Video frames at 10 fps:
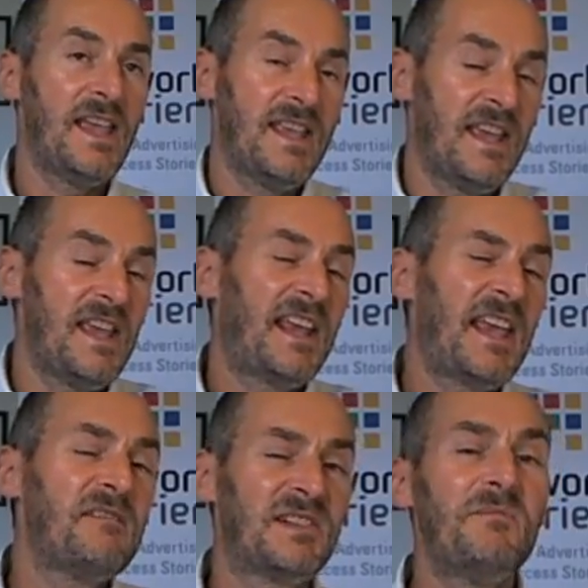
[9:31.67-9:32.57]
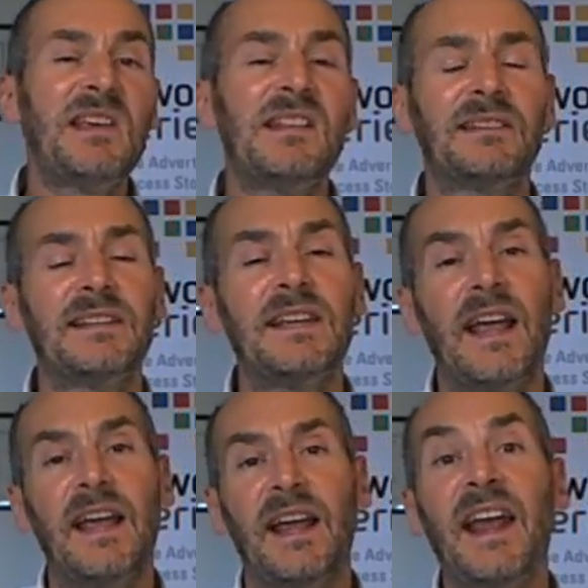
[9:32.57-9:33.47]
it gives immediately
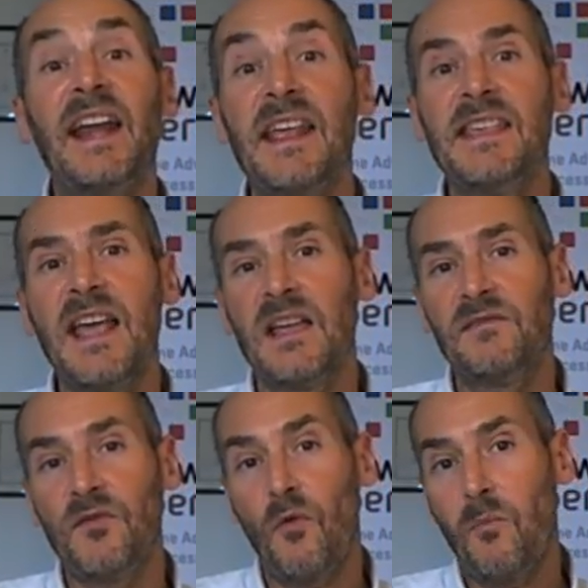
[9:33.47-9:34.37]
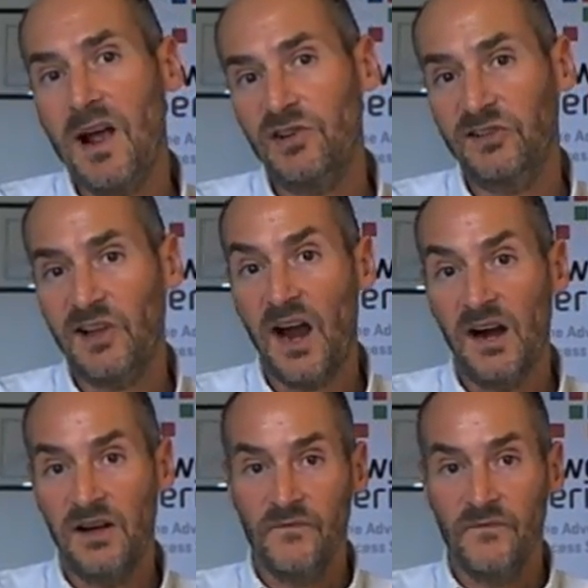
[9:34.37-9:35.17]
an idea if your budget are